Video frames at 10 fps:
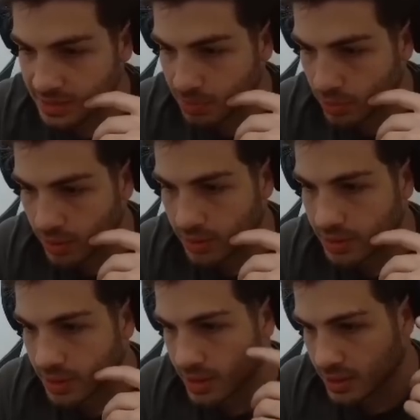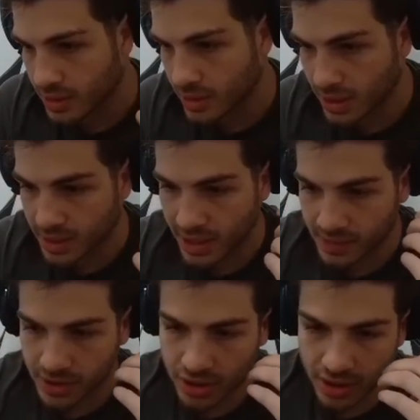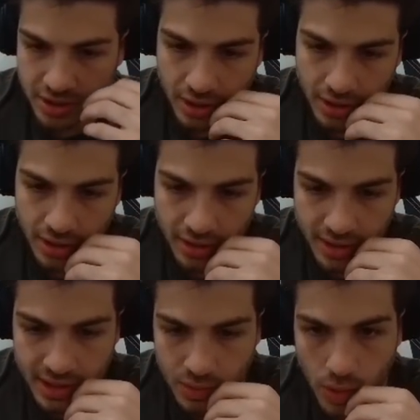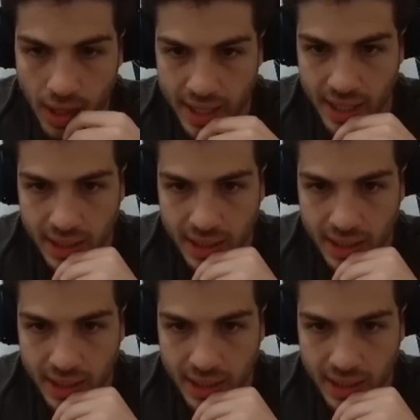board. Goodness, we should have started on this one.